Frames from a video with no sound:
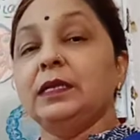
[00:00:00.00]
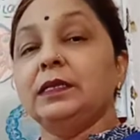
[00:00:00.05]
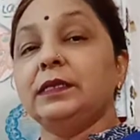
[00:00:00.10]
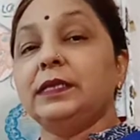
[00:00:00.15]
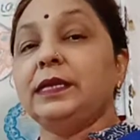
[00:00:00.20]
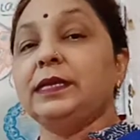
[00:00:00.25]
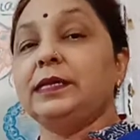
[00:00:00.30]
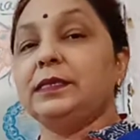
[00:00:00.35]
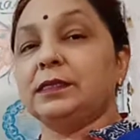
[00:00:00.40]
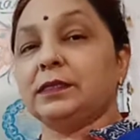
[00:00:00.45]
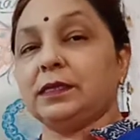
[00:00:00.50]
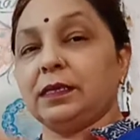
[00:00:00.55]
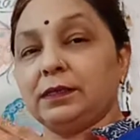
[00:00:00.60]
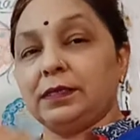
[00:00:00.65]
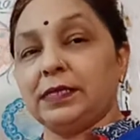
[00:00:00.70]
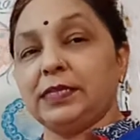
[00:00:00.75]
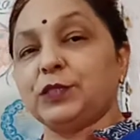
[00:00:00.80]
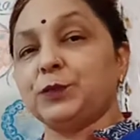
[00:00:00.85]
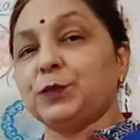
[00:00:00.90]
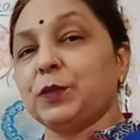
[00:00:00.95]

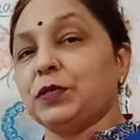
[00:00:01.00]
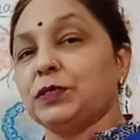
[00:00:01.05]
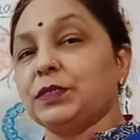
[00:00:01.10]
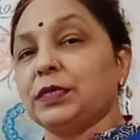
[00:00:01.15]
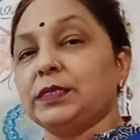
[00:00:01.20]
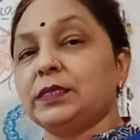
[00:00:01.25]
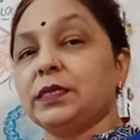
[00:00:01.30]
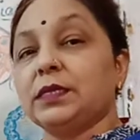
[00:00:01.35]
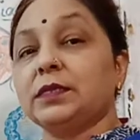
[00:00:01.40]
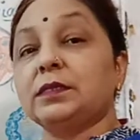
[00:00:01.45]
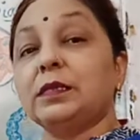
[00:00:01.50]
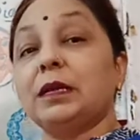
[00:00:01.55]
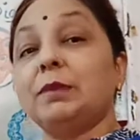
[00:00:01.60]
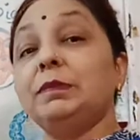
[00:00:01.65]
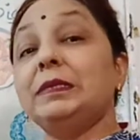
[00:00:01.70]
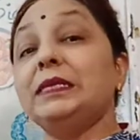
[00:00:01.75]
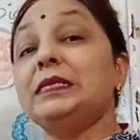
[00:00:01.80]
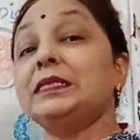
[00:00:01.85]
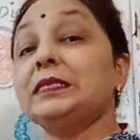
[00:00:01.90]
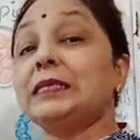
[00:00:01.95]
This process is
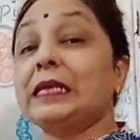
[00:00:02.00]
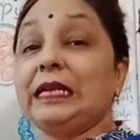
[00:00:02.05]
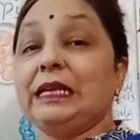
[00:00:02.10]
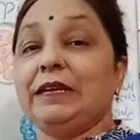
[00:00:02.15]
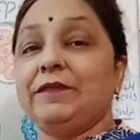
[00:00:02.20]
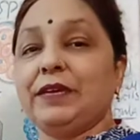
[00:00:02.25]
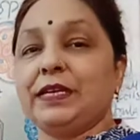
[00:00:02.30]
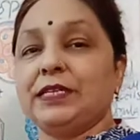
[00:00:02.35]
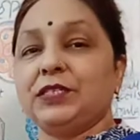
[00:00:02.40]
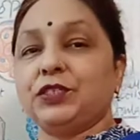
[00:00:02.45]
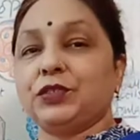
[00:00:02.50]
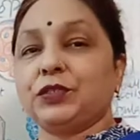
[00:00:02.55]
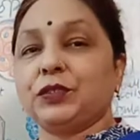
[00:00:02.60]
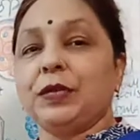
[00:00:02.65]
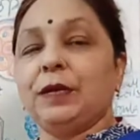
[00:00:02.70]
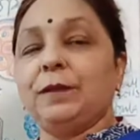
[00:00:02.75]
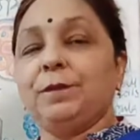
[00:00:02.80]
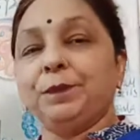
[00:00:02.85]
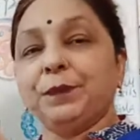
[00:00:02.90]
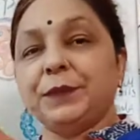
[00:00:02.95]
termed as cleavage.
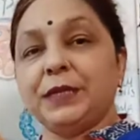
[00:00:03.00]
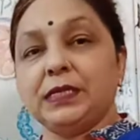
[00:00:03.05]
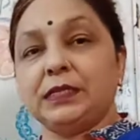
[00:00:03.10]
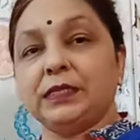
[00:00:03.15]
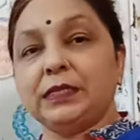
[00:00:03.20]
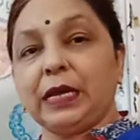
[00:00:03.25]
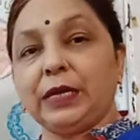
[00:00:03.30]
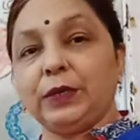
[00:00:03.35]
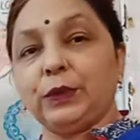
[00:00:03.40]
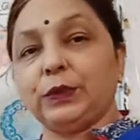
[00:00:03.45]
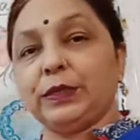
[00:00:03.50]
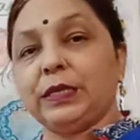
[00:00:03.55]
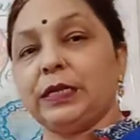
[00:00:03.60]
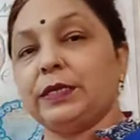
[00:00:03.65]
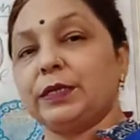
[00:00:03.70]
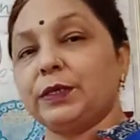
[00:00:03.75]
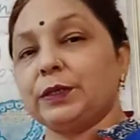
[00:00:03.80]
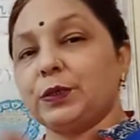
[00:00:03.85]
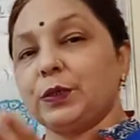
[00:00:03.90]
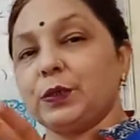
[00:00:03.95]
This zygote
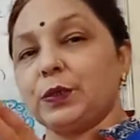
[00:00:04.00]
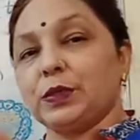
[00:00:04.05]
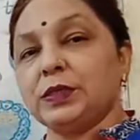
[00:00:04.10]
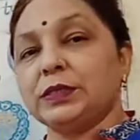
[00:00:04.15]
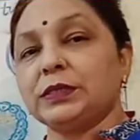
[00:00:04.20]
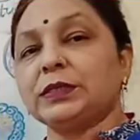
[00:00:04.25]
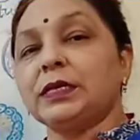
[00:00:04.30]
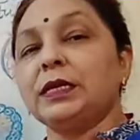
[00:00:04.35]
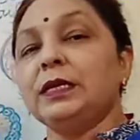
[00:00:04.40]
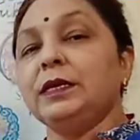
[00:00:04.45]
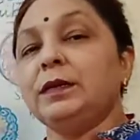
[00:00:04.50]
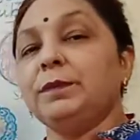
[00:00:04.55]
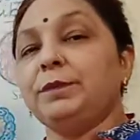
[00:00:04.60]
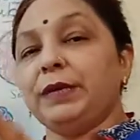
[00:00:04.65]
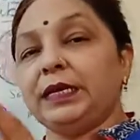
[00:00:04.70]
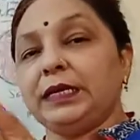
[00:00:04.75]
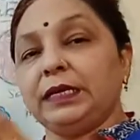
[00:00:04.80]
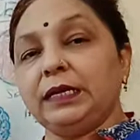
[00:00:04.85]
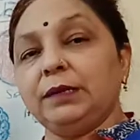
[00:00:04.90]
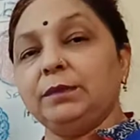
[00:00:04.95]
undergoes
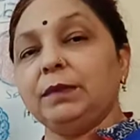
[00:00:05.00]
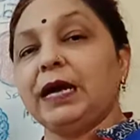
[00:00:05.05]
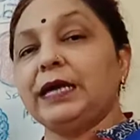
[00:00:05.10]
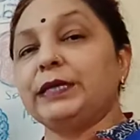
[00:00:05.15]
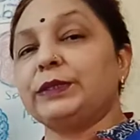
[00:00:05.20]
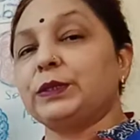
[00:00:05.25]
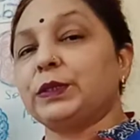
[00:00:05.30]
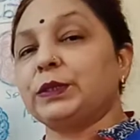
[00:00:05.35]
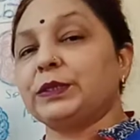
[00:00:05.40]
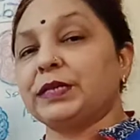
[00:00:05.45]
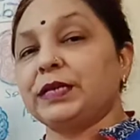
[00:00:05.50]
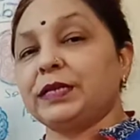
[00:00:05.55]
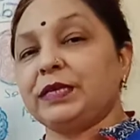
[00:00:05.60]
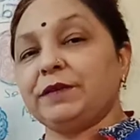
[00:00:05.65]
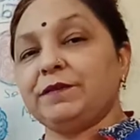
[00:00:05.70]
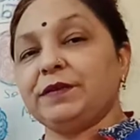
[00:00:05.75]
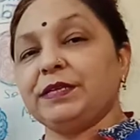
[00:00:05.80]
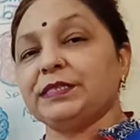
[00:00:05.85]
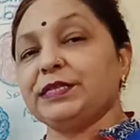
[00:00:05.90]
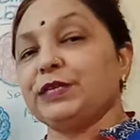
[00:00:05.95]
many mitotic
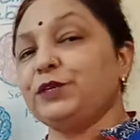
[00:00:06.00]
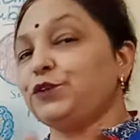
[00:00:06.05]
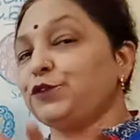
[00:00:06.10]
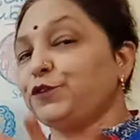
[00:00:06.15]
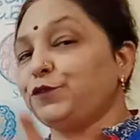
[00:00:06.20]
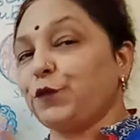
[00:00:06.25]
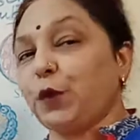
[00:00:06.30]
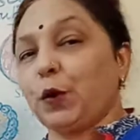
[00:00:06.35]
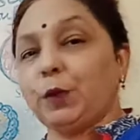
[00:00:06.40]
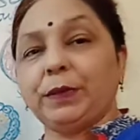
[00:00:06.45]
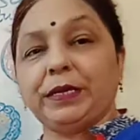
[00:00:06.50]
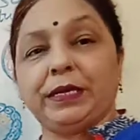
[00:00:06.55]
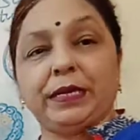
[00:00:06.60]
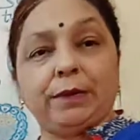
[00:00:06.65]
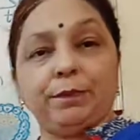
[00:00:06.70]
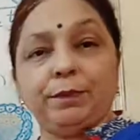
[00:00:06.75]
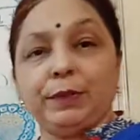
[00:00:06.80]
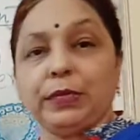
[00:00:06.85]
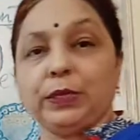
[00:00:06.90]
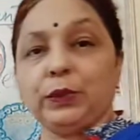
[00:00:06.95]
division to form an
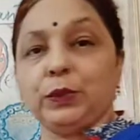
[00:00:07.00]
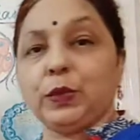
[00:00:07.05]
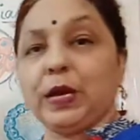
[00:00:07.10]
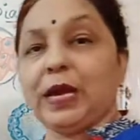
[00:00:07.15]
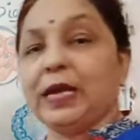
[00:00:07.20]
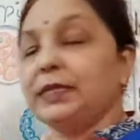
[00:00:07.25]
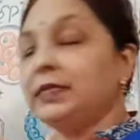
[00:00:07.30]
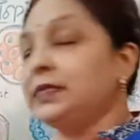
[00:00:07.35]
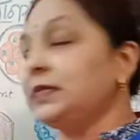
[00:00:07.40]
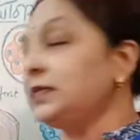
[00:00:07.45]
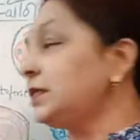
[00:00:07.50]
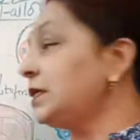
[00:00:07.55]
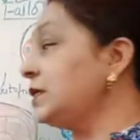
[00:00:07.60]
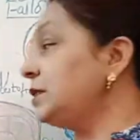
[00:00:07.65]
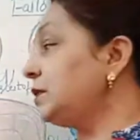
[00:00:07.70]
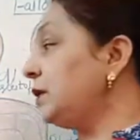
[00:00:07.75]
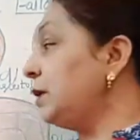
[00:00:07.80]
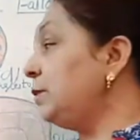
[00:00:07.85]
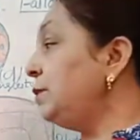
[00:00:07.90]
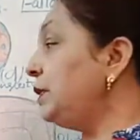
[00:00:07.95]
embryo, and this
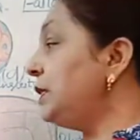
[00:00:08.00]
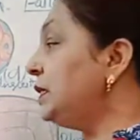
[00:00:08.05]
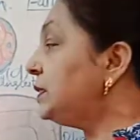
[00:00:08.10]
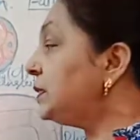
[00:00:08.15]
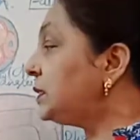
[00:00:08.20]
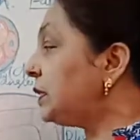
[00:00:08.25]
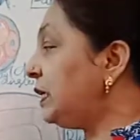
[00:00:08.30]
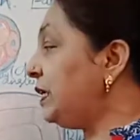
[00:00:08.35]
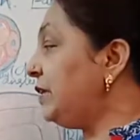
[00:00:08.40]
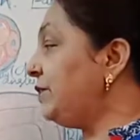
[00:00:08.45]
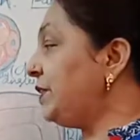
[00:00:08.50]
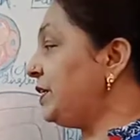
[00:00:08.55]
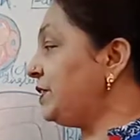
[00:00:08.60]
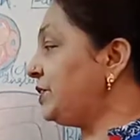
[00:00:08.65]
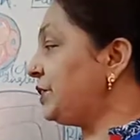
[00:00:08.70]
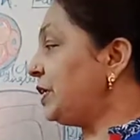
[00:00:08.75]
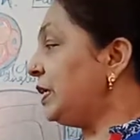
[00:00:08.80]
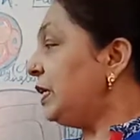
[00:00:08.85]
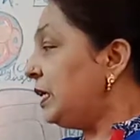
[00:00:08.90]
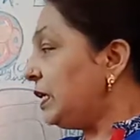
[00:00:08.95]
is termed as
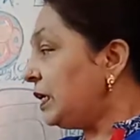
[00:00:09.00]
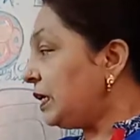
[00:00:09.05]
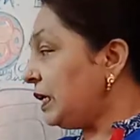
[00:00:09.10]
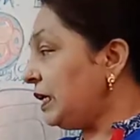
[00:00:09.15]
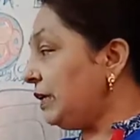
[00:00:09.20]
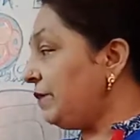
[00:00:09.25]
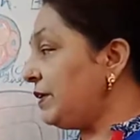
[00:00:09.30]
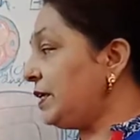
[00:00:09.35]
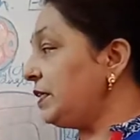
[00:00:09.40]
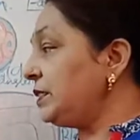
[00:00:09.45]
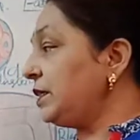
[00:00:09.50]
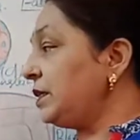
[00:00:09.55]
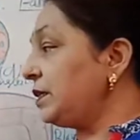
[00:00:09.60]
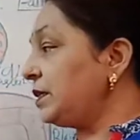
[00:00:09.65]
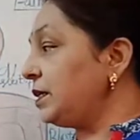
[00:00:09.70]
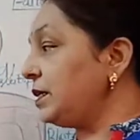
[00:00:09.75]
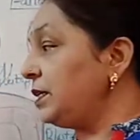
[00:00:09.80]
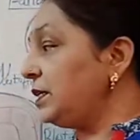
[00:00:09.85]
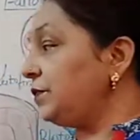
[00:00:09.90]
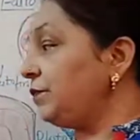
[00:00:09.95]
cleavage. Cleavage
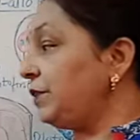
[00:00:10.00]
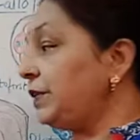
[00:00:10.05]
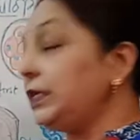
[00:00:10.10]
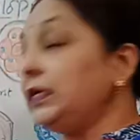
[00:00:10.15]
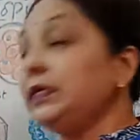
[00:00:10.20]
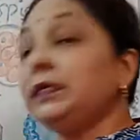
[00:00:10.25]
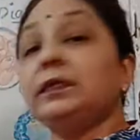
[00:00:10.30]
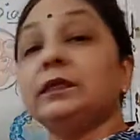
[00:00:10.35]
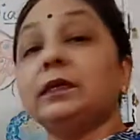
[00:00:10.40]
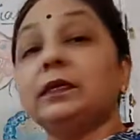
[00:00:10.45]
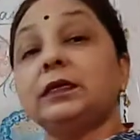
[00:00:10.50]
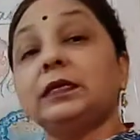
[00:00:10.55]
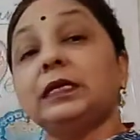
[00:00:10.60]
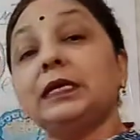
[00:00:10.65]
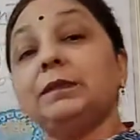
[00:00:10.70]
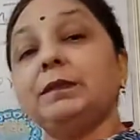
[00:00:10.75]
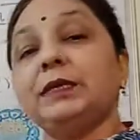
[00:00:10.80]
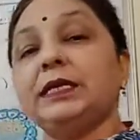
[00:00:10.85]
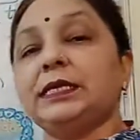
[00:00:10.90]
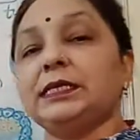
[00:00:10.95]
occurs within
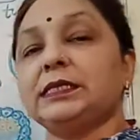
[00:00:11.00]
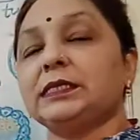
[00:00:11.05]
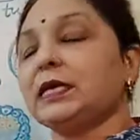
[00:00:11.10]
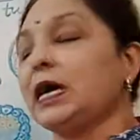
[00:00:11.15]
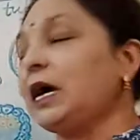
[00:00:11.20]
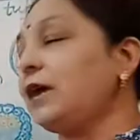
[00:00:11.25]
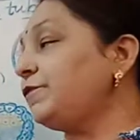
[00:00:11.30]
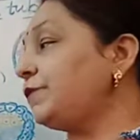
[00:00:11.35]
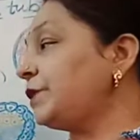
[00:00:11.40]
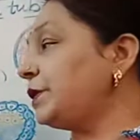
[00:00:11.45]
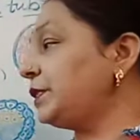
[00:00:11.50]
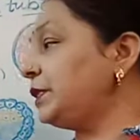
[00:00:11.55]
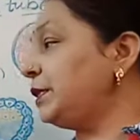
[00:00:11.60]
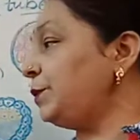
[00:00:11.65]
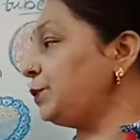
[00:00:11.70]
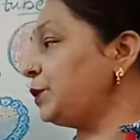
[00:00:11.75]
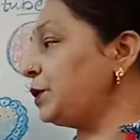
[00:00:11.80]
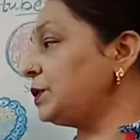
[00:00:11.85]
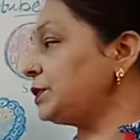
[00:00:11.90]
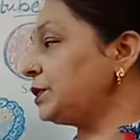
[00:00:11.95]
30 minutes after
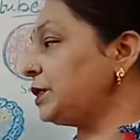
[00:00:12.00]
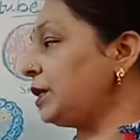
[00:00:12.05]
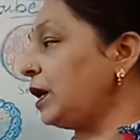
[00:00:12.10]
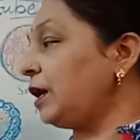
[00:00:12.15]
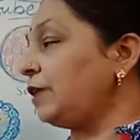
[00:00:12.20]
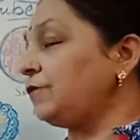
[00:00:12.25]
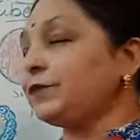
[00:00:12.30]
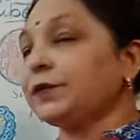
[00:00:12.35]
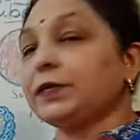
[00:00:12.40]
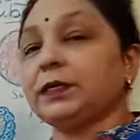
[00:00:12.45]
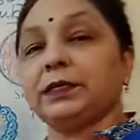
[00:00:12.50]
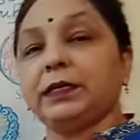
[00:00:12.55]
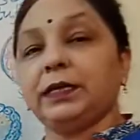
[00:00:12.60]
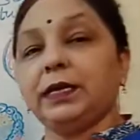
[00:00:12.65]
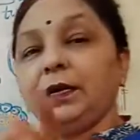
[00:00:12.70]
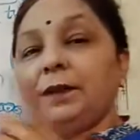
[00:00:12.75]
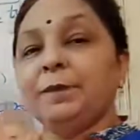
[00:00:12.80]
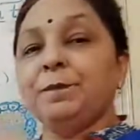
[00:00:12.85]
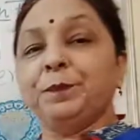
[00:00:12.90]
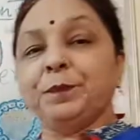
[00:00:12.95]

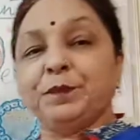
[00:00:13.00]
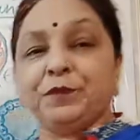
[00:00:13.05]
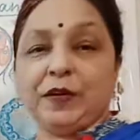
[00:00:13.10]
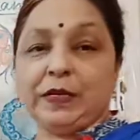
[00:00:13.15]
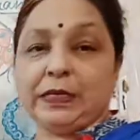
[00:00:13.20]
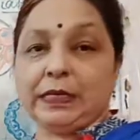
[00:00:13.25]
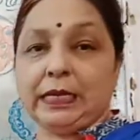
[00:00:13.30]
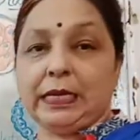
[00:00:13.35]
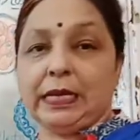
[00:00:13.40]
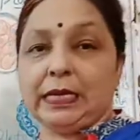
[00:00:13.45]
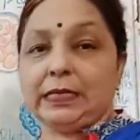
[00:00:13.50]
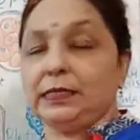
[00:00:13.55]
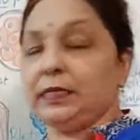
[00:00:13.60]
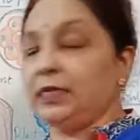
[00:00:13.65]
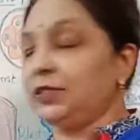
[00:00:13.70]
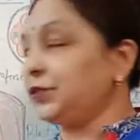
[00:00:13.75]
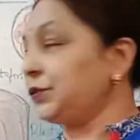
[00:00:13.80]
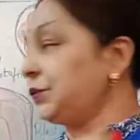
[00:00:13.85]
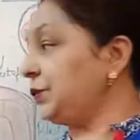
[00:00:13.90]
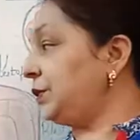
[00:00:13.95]
the
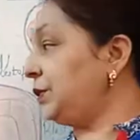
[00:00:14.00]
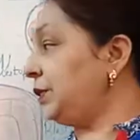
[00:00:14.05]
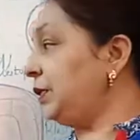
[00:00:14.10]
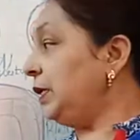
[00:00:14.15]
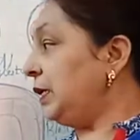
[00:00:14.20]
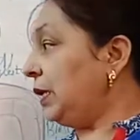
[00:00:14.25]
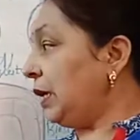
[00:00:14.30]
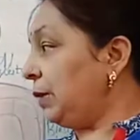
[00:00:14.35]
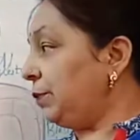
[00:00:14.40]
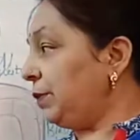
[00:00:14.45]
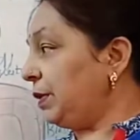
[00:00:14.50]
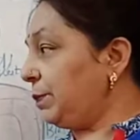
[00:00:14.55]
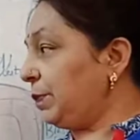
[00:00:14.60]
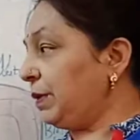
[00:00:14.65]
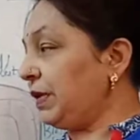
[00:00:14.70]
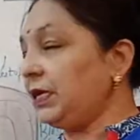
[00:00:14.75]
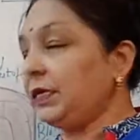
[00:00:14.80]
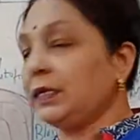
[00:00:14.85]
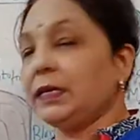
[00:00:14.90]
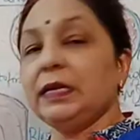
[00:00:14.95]
fertilization. I am
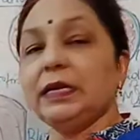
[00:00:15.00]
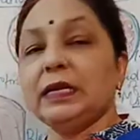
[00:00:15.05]
repeating,